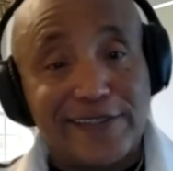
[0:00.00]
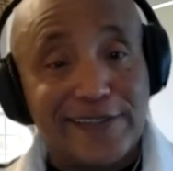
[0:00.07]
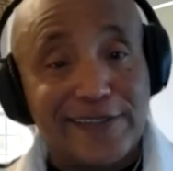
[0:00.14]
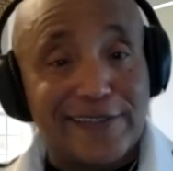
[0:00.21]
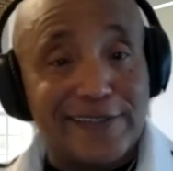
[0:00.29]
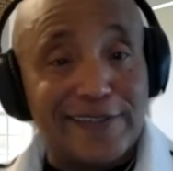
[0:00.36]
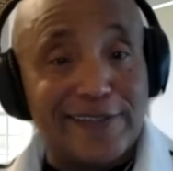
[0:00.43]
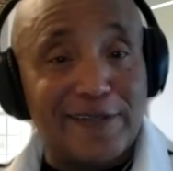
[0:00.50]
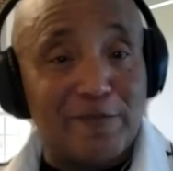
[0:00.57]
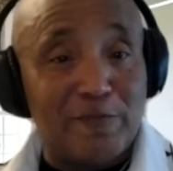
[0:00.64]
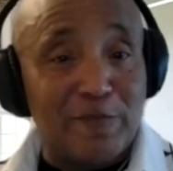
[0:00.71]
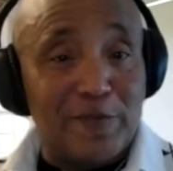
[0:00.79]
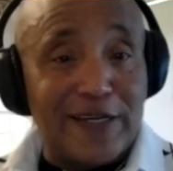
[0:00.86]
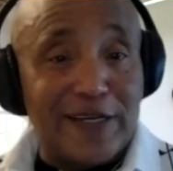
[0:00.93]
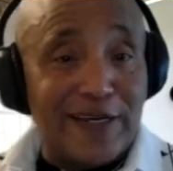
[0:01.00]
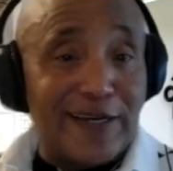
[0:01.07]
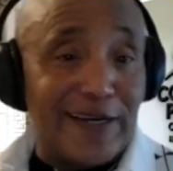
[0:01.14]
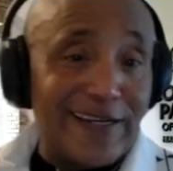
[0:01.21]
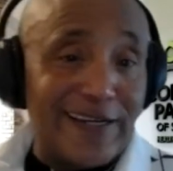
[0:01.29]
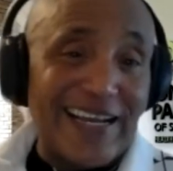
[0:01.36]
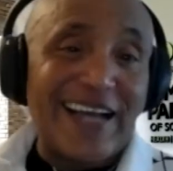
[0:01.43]
the, the uh,
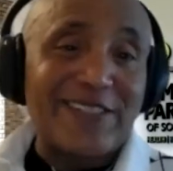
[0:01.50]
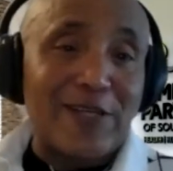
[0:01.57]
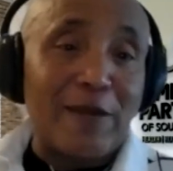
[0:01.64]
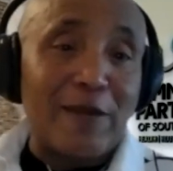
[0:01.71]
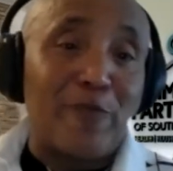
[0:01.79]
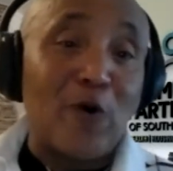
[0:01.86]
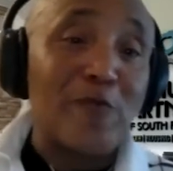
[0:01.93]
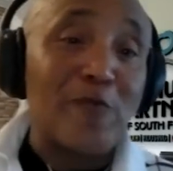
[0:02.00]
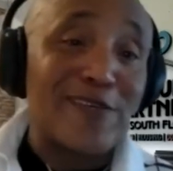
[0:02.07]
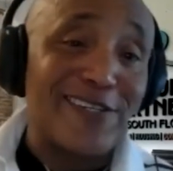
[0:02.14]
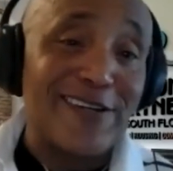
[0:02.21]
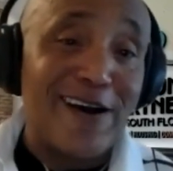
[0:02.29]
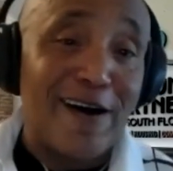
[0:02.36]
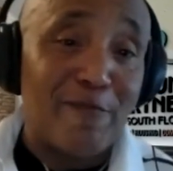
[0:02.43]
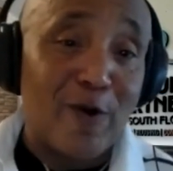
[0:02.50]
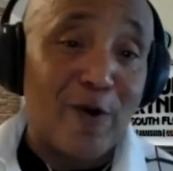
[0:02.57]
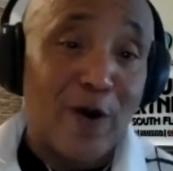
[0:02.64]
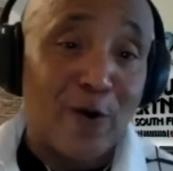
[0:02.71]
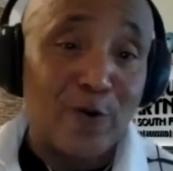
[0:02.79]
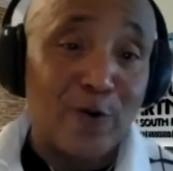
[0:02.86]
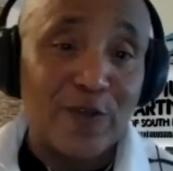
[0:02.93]
I say boomers and up on,